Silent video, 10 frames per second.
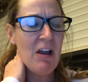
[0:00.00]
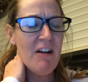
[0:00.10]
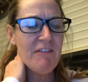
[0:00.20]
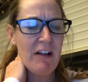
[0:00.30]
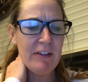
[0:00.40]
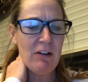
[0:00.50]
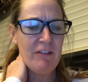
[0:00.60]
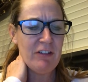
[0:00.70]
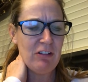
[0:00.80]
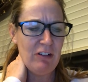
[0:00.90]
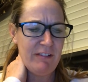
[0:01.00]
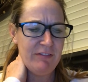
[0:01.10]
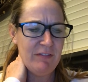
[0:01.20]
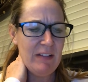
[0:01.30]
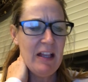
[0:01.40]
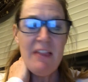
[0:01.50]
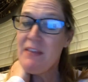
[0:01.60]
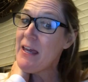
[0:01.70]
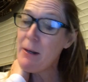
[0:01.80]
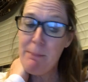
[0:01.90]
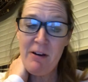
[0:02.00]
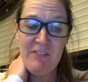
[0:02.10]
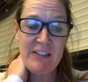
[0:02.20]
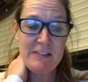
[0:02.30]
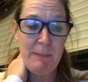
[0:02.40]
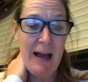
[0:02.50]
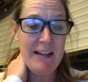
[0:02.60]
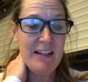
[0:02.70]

falling off a cliff. They had a perfect spot.